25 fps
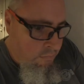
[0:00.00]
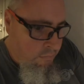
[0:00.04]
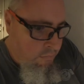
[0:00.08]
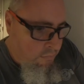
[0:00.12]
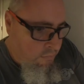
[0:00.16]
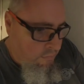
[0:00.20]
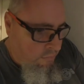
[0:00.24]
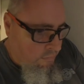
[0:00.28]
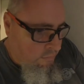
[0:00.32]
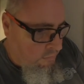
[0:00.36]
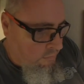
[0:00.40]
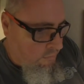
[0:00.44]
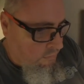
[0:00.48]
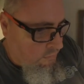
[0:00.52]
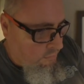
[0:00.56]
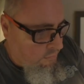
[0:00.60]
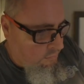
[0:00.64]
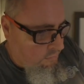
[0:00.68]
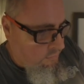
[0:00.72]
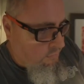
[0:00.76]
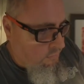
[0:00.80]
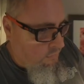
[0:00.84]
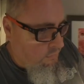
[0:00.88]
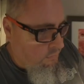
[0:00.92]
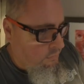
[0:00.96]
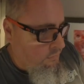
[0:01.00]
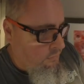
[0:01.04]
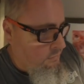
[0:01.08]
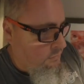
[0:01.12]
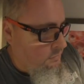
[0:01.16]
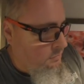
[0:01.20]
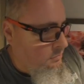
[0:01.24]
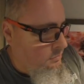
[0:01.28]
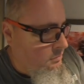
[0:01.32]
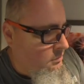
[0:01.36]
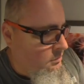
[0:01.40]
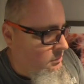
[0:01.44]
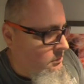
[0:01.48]
to 3 when
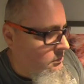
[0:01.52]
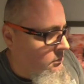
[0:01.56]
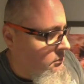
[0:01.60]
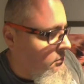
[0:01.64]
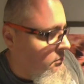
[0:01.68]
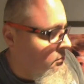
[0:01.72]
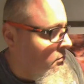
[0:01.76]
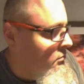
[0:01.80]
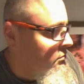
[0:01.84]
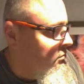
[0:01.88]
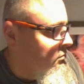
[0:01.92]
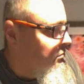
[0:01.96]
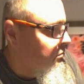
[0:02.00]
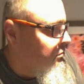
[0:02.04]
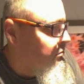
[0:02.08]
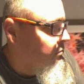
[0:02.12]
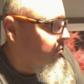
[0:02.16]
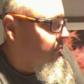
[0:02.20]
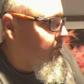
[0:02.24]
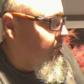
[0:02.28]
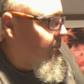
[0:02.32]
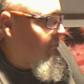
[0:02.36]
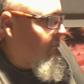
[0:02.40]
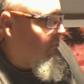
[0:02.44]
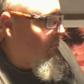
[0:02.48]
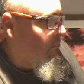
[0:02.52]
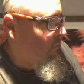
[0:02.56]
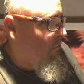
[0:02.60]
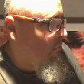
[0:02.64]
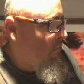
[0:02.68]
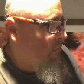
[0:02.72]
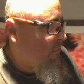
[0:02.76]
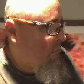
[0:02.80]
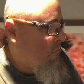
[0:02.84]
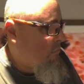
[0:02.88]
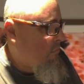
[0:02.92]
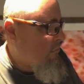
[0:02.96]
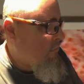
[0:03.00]
utilizing the single-person sofa
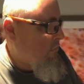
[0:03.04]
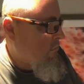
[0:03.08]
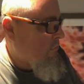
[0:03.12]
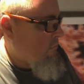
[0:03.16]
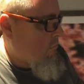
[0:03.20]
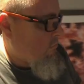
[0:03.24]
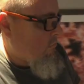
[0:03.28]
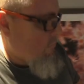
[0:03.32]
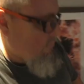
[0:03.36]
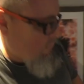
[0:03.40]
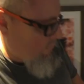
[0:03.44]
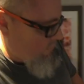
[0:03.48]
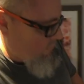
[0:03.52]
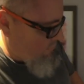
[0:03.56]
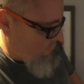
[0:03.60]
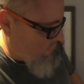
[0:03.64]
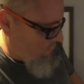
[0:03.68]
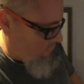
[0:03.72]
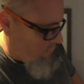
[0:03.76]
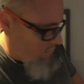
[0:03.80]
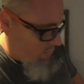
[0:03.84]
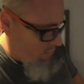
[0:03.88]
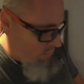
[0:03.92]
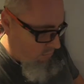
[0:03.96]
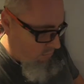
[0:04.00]
bed here on the right.